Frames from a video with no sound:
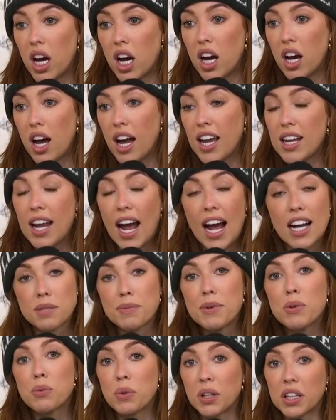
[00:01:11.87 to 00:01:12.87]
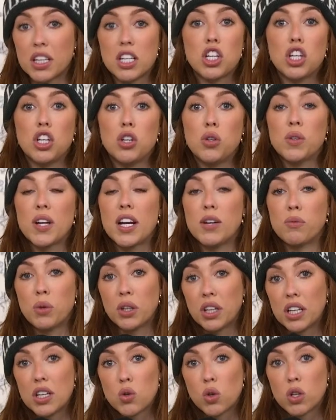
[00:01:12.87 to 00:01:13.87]
It has been really cute
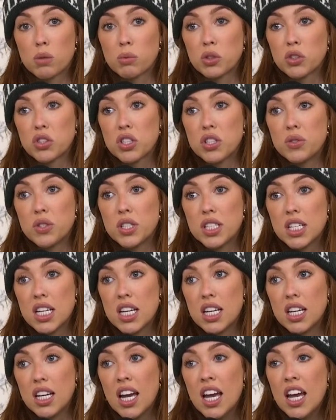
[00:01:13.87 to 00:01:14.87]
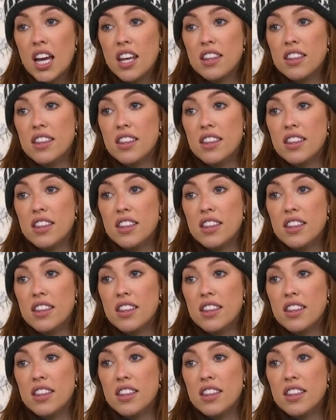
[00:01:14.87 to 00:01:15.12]
and really adorable to see